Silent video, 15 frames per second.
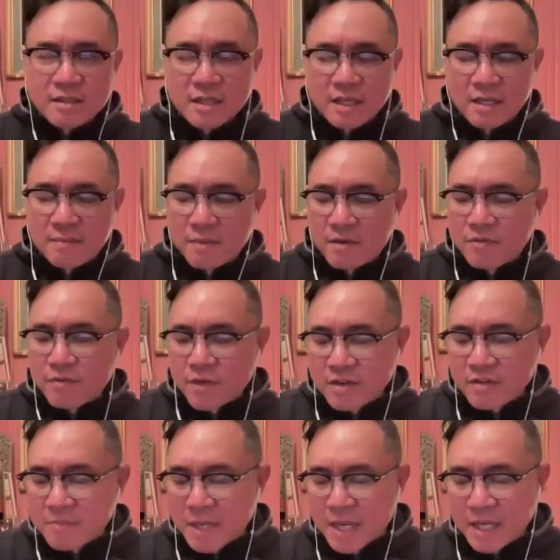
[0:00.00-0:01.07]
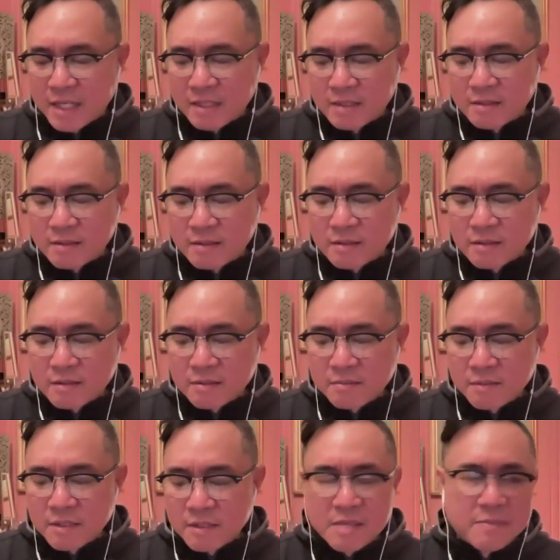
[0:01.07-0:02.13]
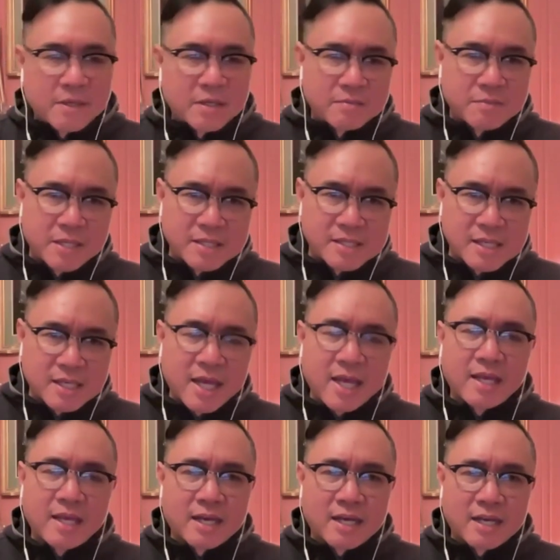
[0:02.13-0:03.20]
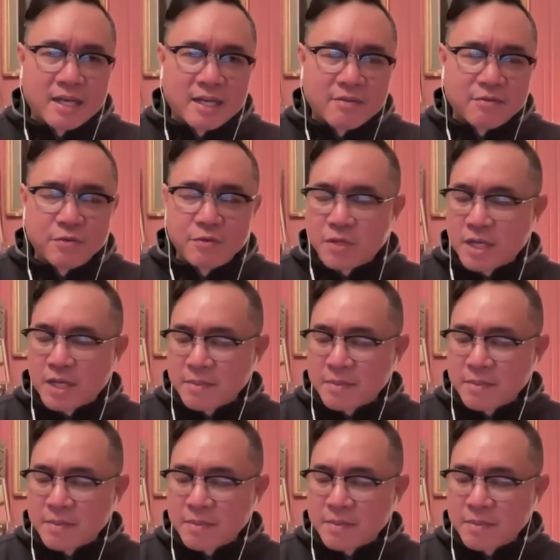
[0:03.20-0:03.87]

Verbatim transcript: um, a friend of mine emailed me and said, Hey, uh, Phuc,